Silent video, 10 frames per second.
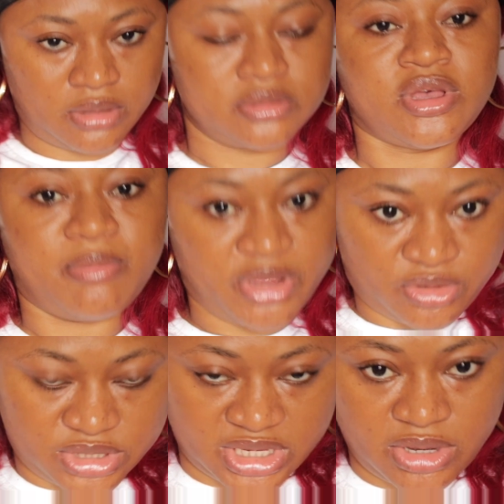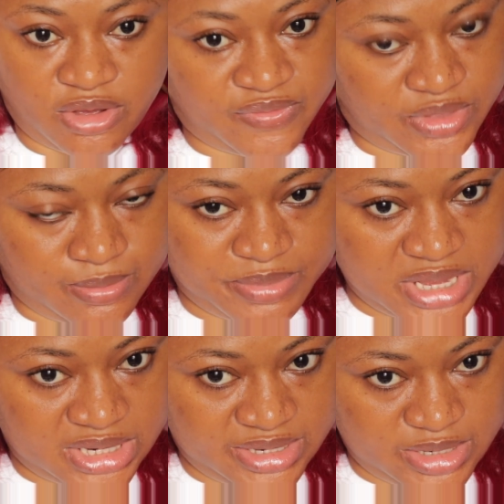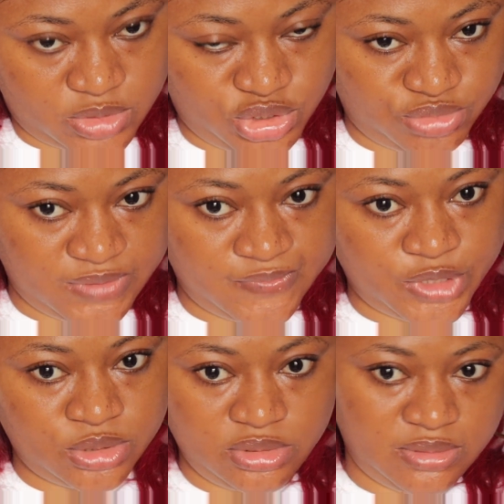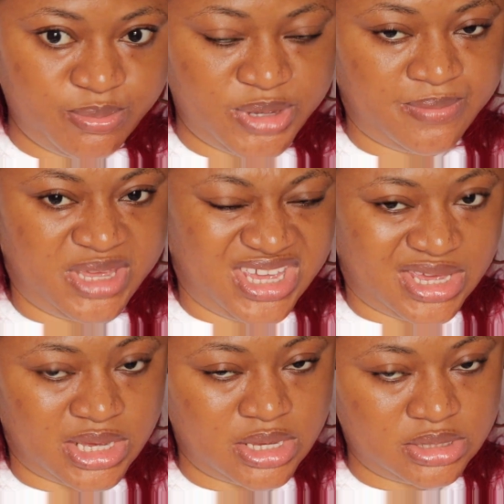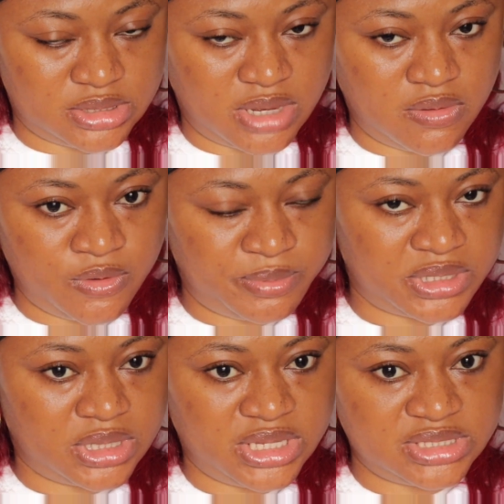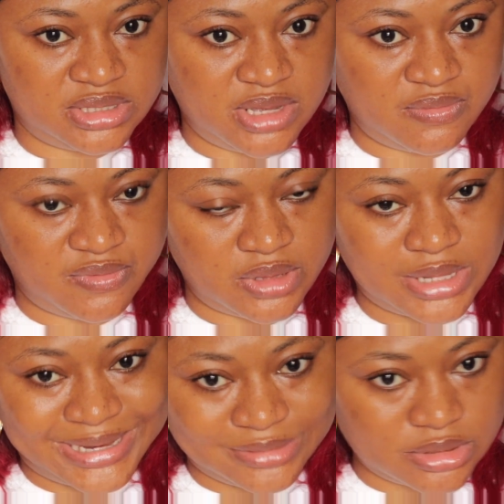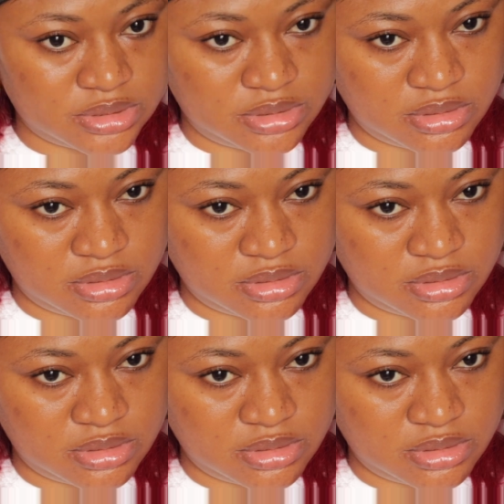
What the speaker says: So I'm gonna take off the band now to reveal the baby hairs. I hope it lays down flat.